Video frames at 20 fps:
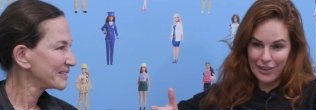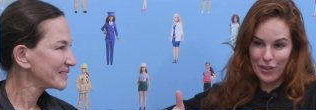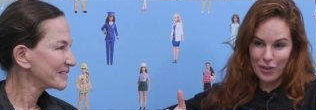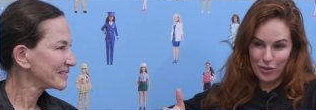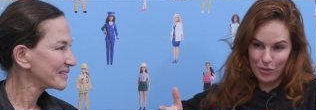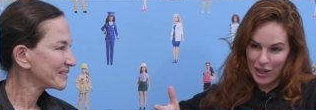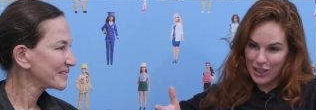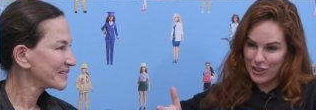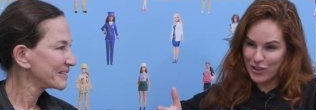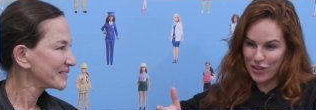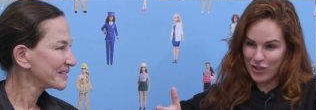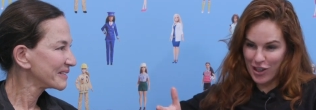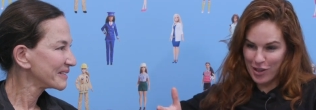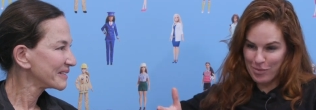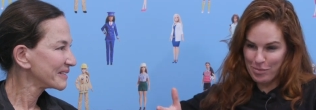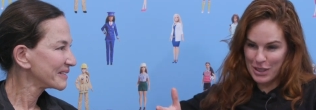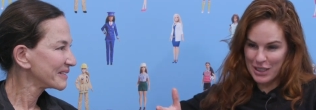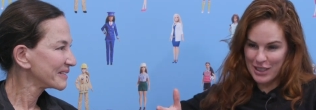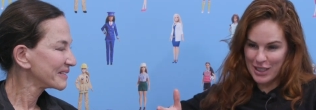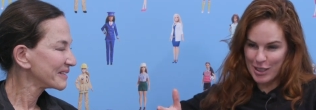Speaker 1: in the
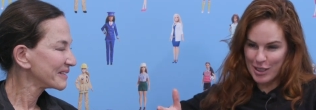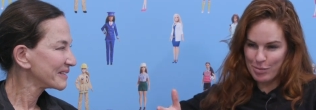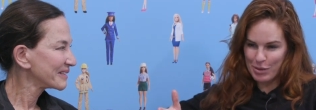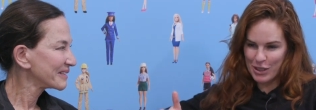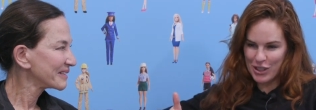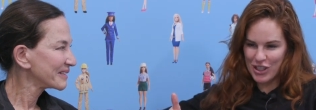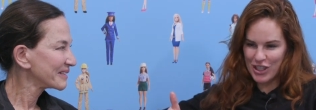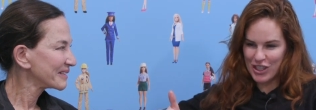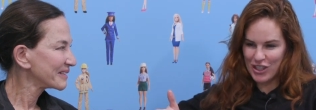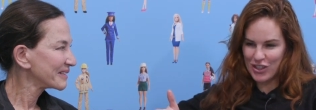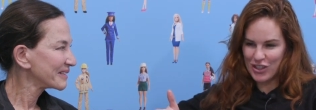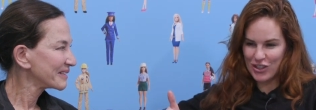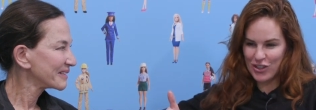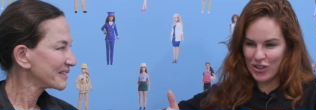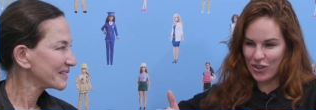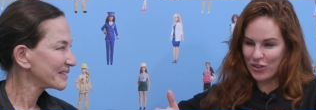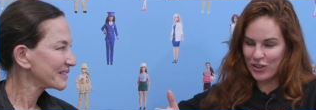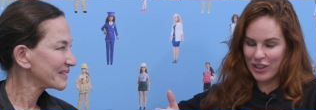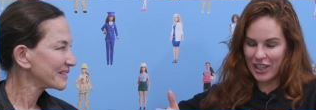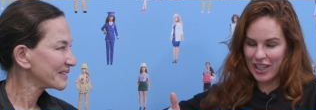restaurant business, but she's
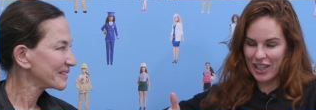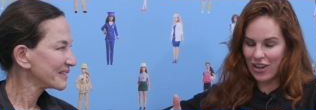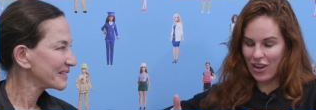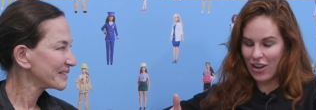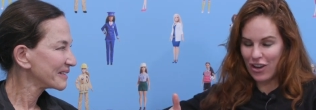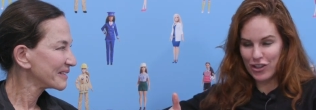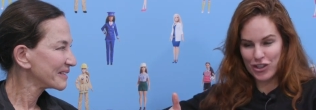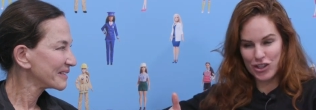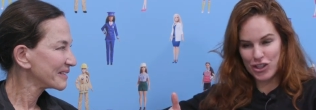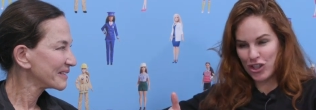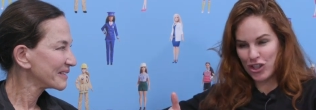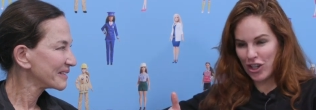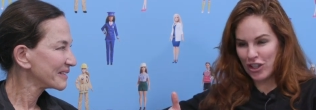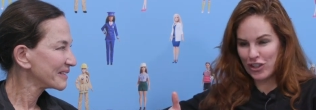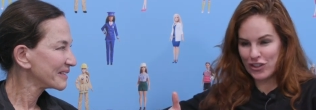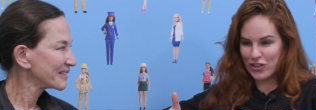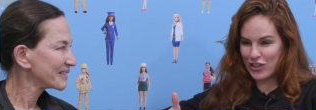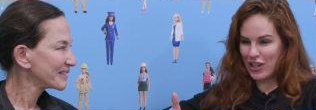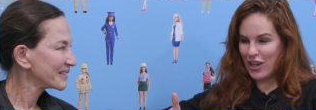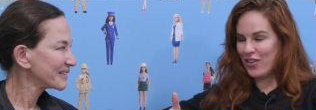so like aw
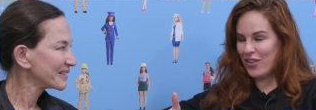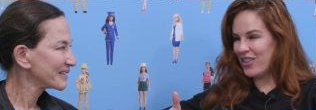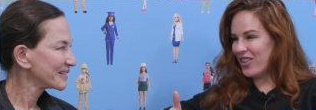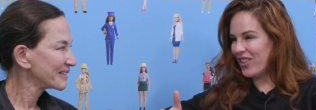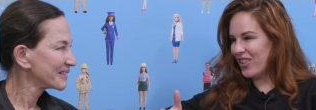shucks down